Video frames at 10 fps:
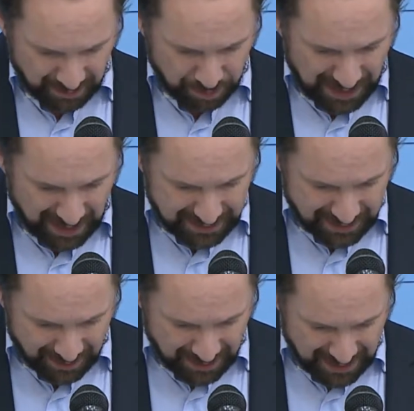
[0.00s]

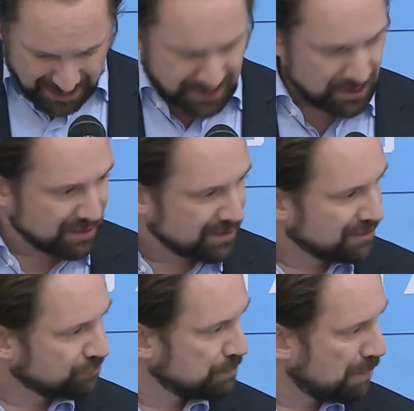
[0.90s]
But there is
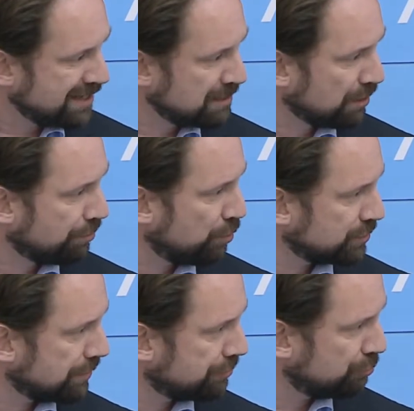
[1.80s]
remarkable
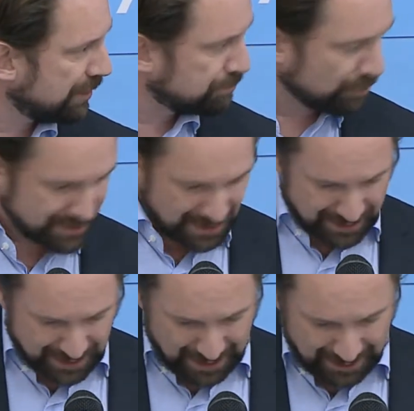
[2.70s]

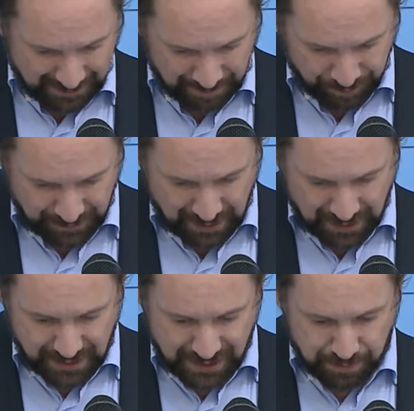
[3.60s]
33% saying
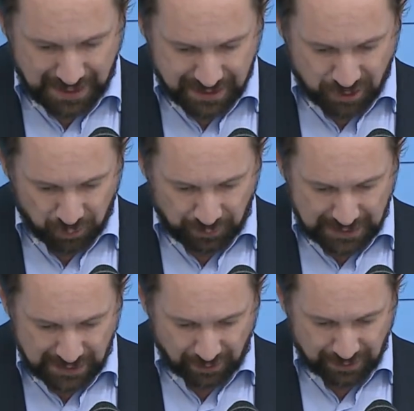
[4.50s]
it is based
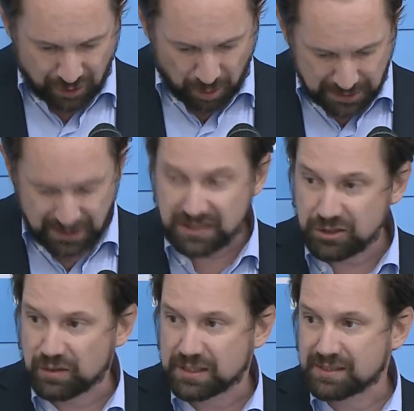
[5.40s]
already on common
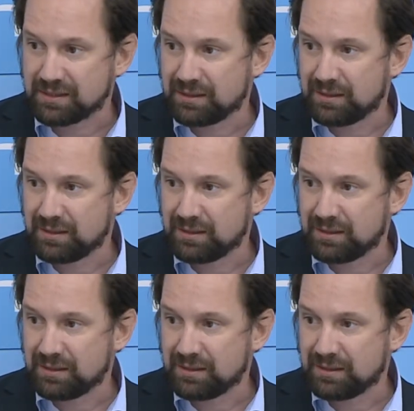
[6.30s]
interest.